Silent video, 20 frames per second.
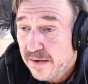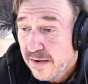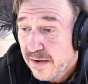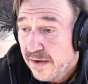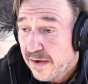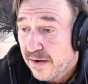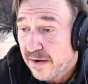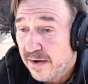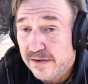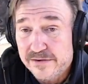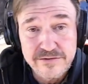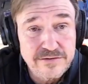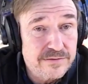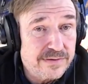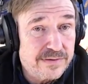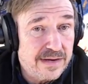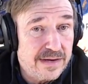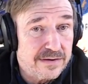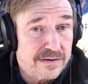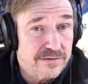I still
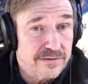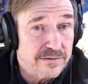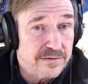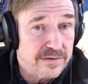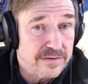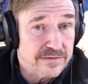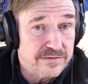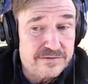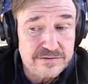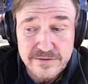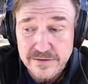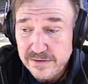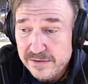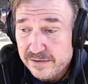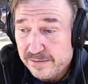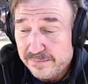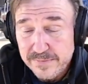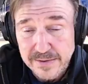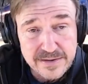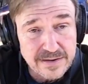can't do it on
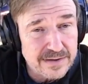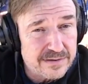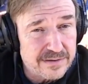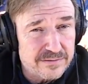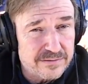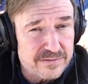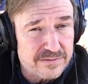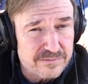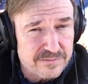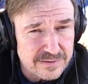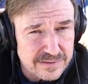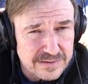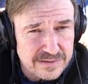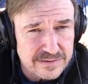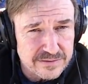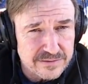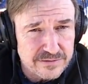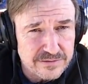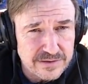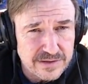some, and I don't really
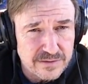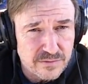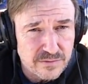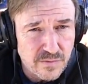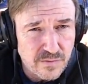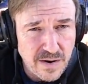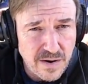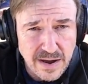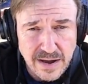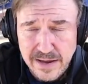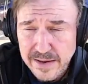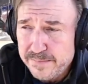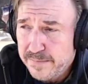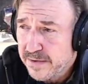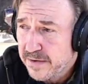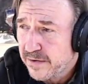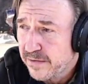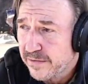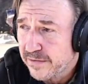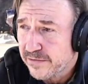understand why,
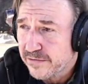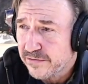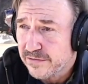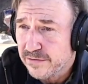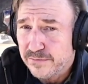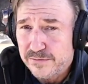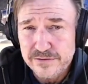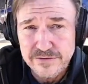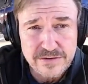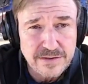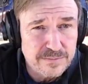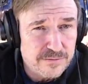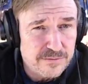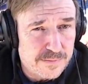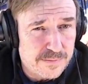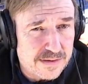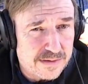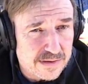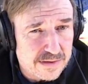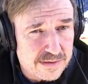because it would seem to
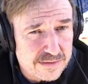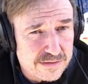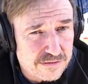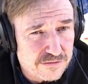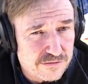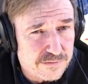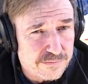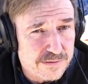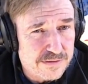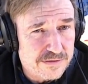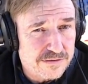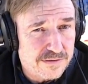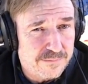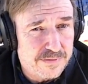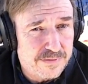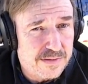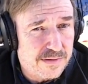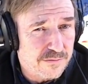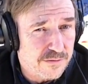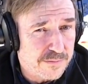me like this would be
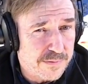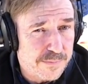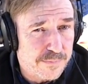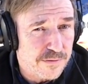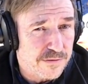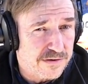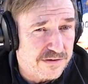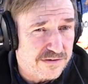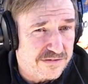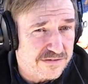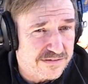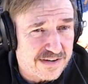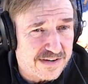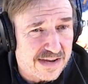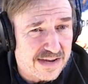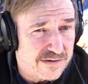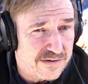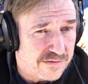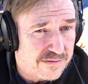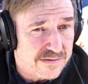something that would be pretty
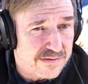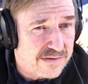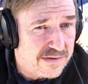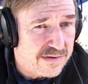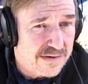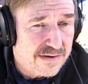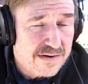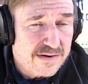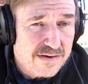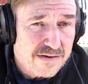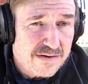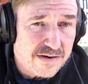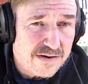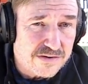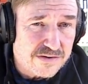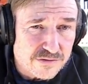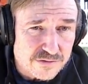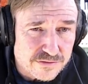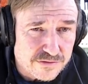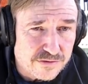standard
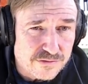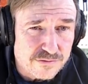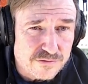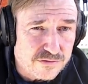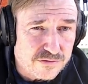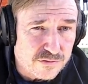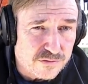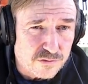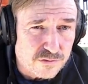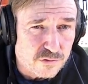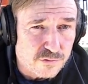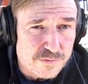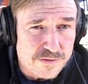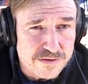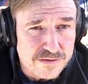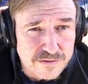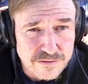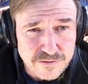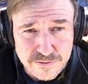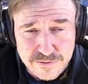on your YouTube
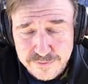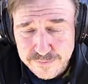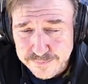and your